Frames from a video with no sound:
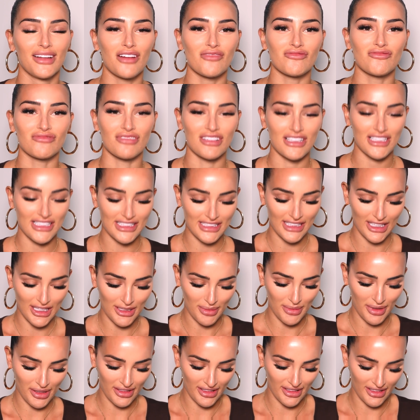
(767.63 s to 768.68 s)
I'm really sad
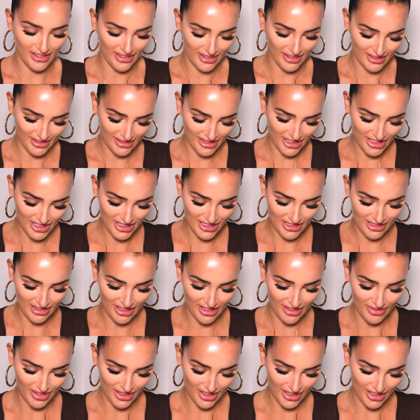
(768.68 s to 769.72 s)
about it. I just
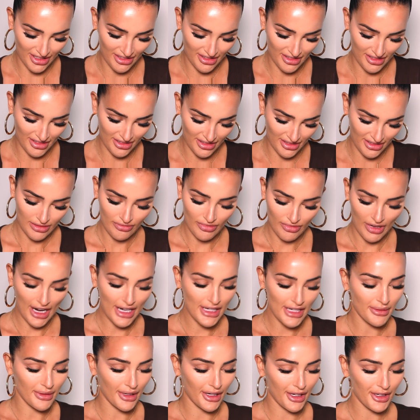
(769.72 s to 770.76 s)
love her, you know. Right,
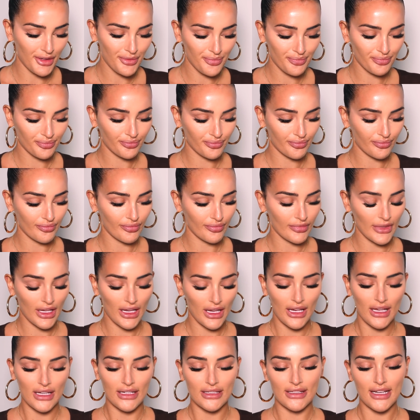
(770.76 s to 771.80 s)
anyway,
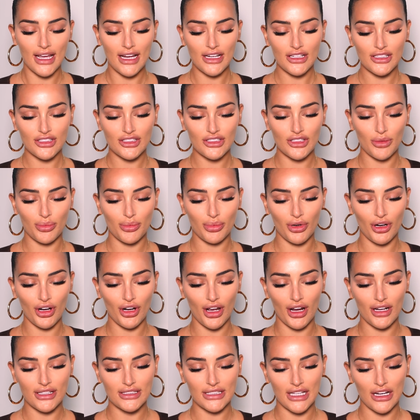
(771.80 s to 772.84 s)
next
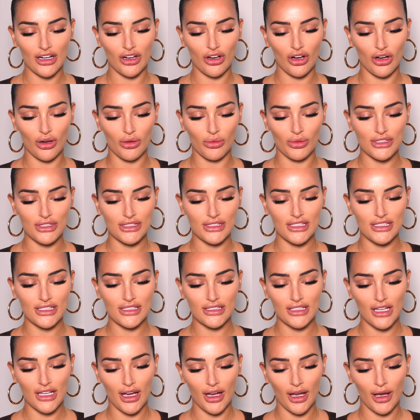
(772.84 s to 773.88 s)
product I got was
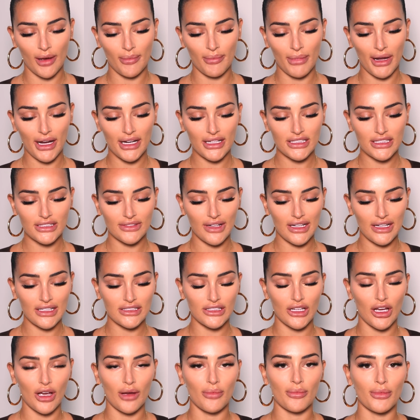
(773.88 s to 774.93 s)
this Max
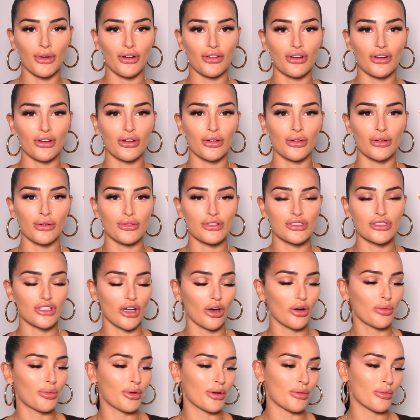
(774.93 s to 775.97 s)
Factor Miracle
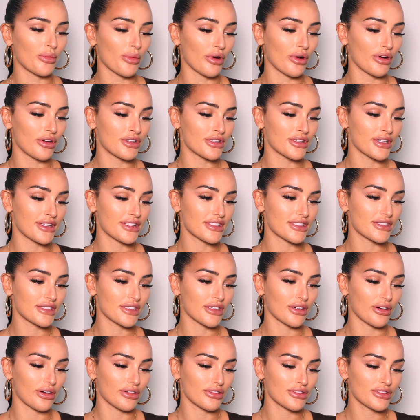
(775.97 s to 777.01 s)
Sculpting Wand, and this is a
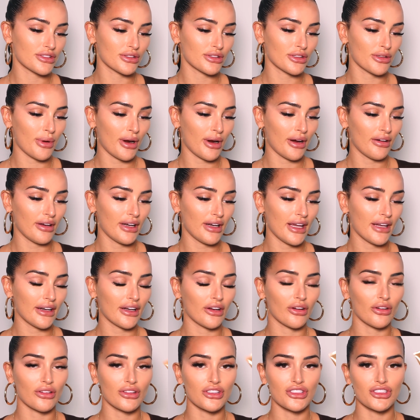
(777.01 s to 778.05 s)
contour apparently, and I
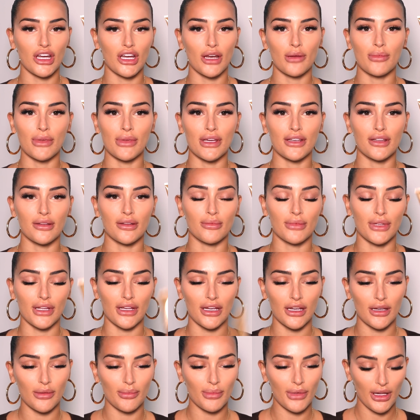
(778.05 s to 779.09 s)
got the shade Medium
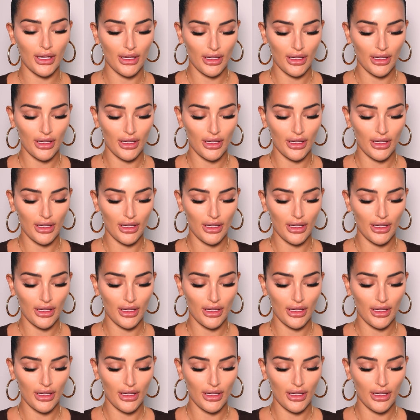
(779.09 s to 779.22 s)
Deep.